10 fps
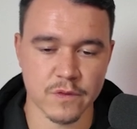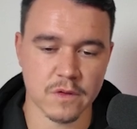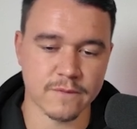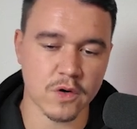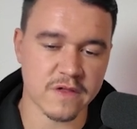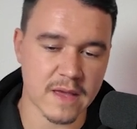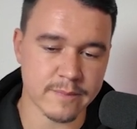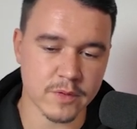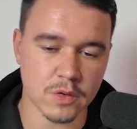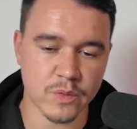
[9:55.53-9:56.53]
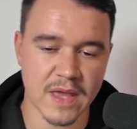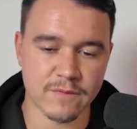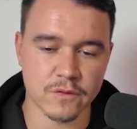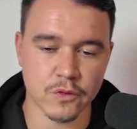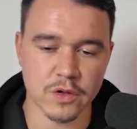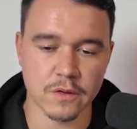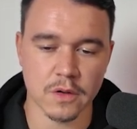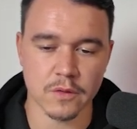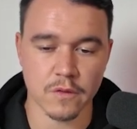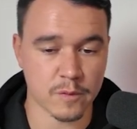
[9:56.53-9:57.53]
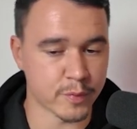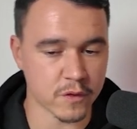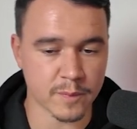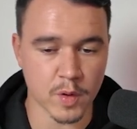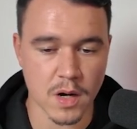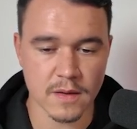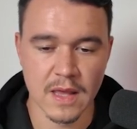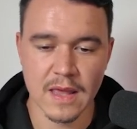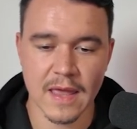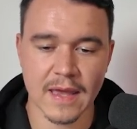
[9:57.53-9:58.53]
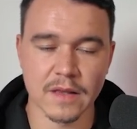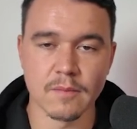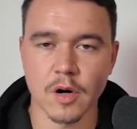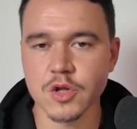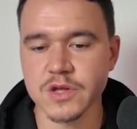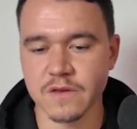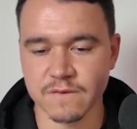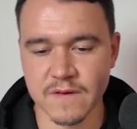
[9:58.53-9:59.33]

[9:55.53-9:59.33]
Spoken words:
So for example, we have a $30 sports bra and the margin is